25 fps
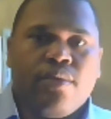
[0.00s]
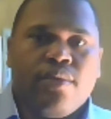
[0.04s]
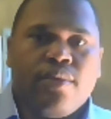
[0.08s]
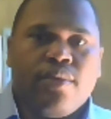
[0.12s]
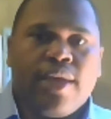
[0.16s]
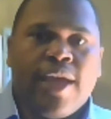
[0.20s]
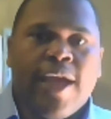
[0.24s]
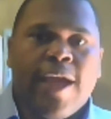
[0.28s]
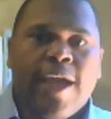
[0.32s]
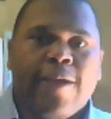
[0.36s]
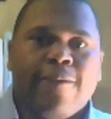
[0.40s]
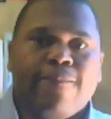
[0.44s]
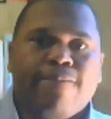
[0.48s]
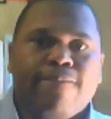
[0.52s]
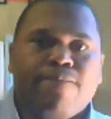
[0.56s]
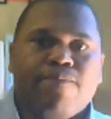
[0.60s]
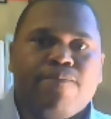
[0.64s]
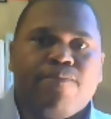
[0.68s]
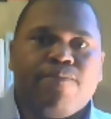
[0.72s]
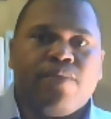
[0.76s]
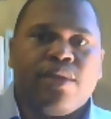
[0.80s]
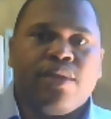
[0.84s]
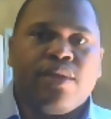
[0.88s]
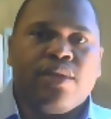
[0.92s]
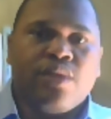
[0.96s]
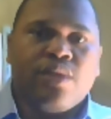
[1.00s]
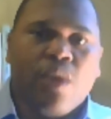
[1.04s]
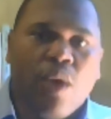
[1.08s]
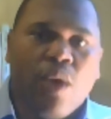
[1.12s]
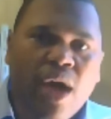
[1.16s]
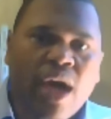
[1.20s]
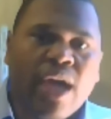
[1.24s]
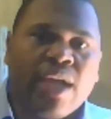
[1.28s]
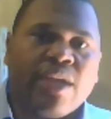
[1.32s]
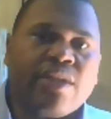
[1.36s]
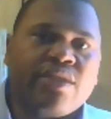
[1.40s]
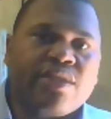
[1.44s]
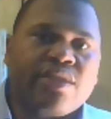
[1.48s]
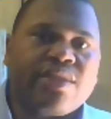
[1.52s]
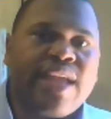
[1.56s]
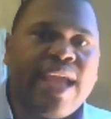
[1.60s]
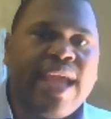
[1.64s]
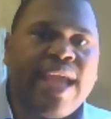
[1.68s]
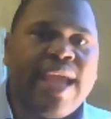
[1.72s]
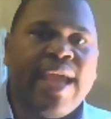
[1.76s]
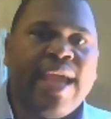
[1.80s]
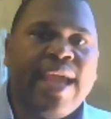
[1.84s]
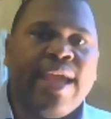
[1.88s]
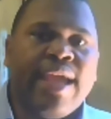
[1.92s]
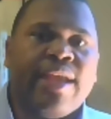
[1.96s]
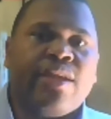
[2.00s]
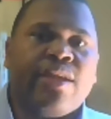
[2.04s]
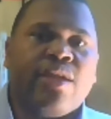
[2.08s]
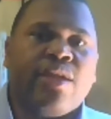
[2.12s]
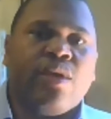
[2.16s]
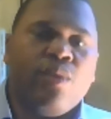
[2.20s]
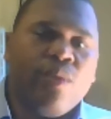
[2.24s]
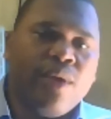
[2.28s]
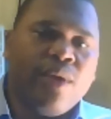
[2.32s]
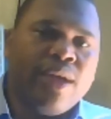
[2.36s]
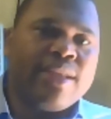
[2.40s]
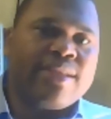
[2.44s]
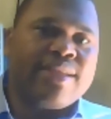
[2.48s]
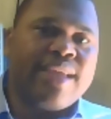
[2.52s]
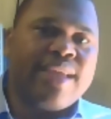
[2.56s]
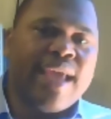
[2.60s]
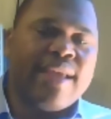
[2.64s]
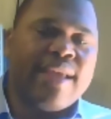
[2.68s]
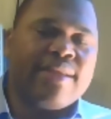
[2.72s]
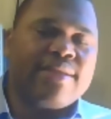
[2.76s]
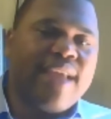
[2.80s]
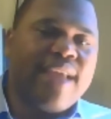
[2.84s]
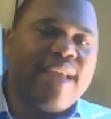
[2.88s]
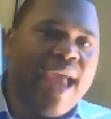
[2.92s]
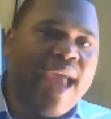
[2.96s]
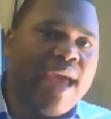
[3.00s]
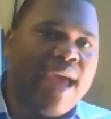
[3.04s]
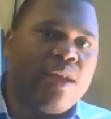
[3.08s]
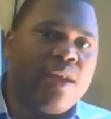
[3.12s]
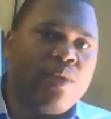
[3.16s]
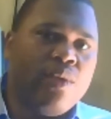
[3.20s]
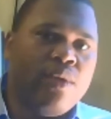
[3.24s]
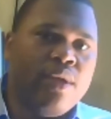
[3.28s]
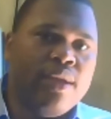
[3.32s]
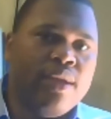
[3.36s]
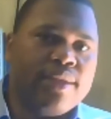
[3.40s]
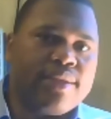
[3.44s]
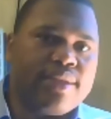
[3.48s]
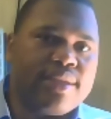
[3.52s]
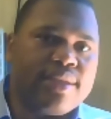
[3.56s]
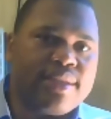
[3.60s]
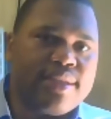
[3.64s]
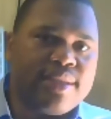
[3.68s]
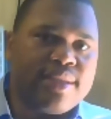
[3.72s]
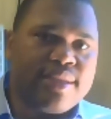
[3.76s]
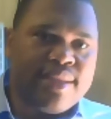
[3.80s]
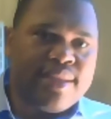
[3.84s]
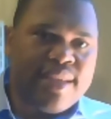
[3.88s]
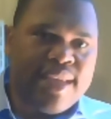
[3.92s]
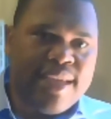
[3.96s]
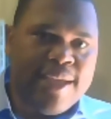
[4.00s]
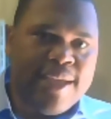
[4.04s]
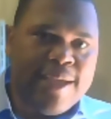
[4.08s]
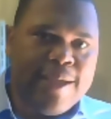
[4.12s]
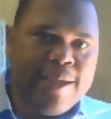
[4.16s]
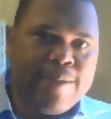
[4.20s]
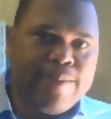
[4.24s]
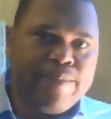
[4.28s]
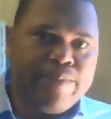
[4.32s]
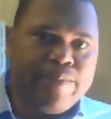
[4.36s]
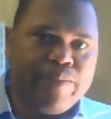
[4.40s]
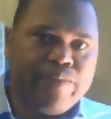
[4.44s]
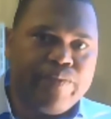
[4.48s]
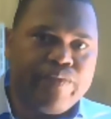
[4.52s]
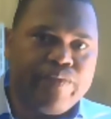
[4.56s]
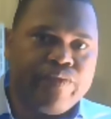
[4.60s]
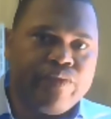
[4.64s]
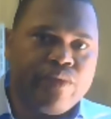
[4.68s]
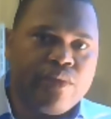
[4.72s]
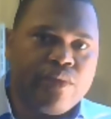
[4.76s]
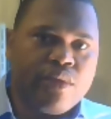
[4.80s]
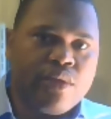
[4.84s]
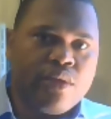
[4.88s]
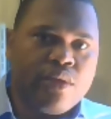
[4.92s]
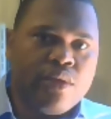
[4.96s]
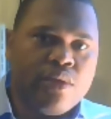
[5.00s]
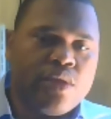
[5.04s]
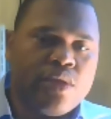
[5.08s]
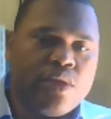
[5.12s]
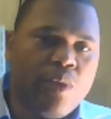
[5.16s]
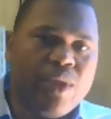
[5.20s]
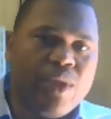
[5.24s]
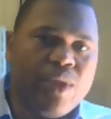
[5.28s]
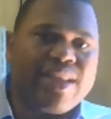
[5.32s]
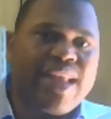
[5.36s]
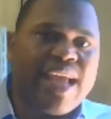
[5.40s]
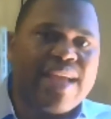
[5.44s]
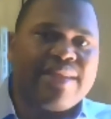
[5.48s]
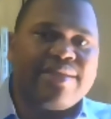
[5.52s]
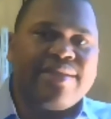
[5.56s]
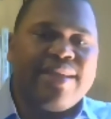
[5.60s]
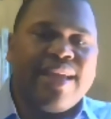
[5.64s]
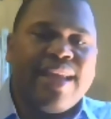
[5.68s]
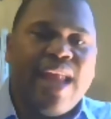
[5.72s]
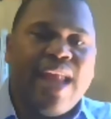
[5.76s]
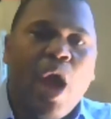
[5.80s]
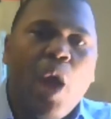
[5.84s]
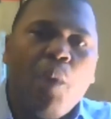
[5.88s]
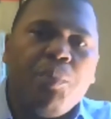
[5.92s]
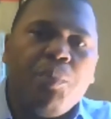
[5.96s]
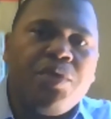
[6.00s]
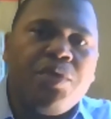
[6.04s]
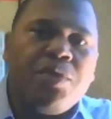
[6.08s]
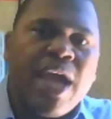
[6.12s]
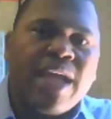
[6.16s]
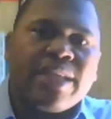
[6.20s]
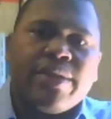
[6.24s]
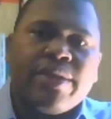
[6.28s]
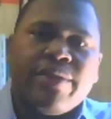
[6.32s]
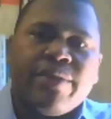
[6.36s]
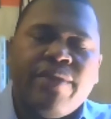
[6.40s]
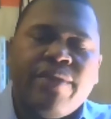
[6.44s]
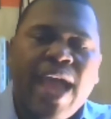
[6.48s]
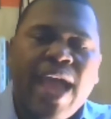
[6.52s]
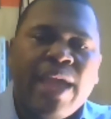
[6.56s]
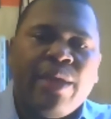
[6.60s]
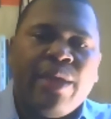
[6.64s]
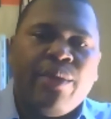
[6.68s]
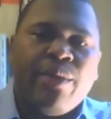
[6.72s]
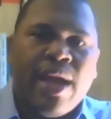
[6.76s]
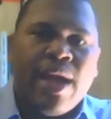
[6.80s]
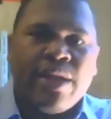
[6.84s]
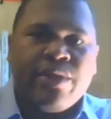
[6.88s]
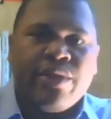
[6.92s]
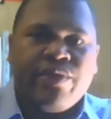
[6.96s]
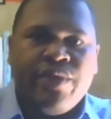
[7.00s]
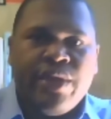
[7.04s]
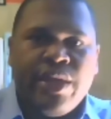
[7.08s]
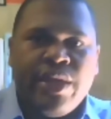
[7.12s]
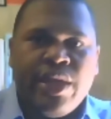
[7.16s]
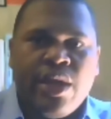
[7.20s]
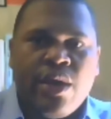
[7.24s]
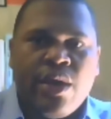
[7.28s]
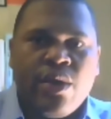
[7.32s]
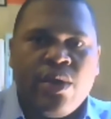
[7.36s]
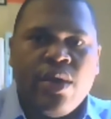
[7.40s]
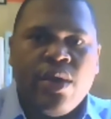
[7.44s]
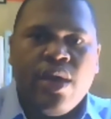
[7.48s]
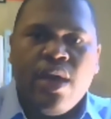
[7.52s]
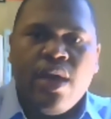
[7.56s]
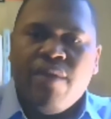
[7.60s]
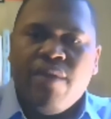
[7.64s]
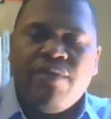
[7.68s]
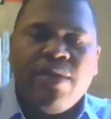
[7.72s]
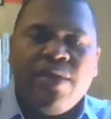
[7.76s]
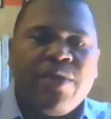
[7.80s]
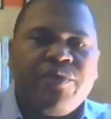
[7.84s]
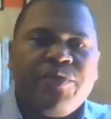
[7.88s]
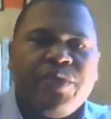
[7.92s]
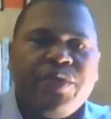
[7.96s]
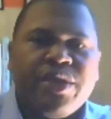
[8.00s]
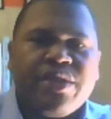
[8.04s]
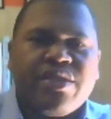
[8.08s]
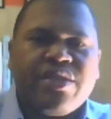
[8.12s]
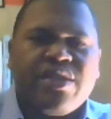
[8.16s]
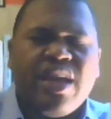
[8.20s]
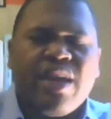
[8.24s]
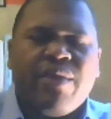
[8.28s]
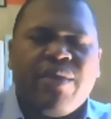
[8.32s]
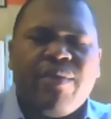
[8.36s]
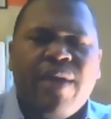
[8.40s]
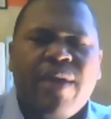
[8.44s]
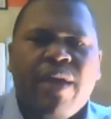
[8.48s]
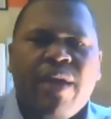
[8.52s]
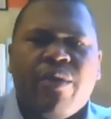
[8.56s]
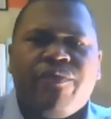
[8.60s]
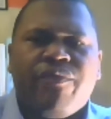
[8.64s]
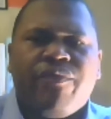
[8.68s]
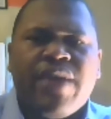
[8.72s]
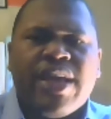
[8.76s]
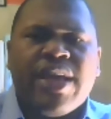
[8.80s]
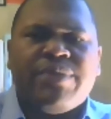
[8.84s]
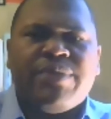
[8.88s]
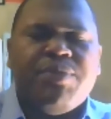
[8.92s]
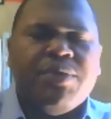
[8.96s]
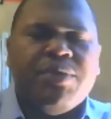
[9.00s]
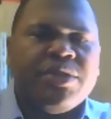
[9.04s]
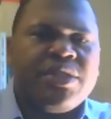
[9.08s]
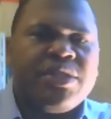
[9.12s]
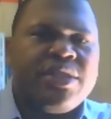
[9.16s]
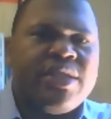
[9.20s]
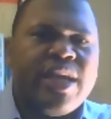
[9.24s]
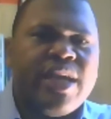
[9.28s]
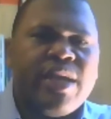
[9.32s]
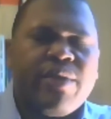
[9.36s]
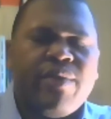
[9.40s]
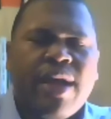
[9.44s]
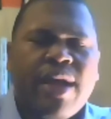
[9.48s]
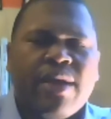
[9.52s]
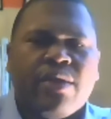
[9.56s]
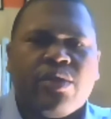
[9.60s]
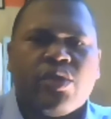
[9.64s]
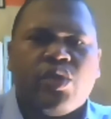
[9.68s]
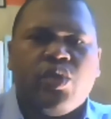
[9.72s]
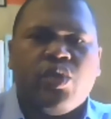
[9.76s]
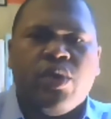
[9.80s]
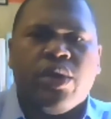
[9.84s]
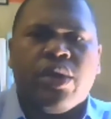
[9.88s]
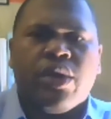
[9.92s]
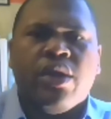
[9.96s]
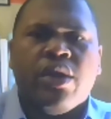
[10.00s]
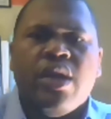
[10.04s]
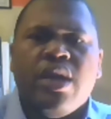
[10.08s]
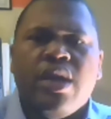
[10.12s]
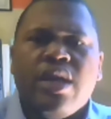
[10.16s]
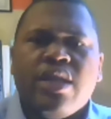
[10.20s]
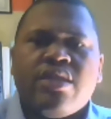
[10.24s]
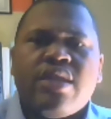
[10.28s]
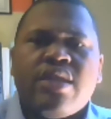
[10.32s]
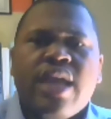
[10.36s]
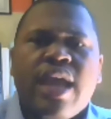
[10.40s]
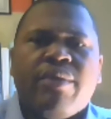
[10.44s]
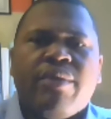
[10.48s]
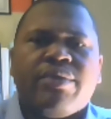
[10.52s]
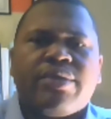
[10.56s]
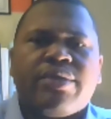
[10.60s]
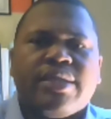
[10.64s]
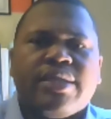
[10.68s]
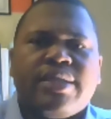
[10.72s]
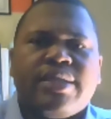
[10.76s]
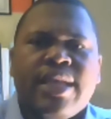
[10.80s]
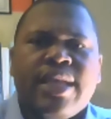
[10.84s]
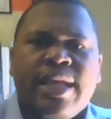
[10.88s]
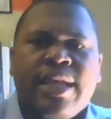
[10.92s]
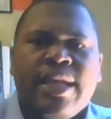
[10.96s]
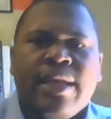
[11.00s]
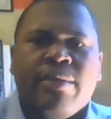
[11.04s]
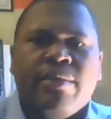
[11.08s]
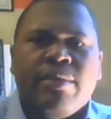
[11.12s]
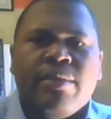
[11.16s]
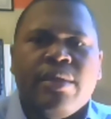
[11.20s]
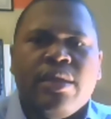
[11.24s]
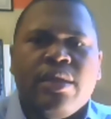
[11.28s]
Okay? So understand what it takes to have the willingness to succeed. So with that said, I hope you got some value out of this video. Feel free to share it around on Facebook, share it around on Twitter, share it with your team,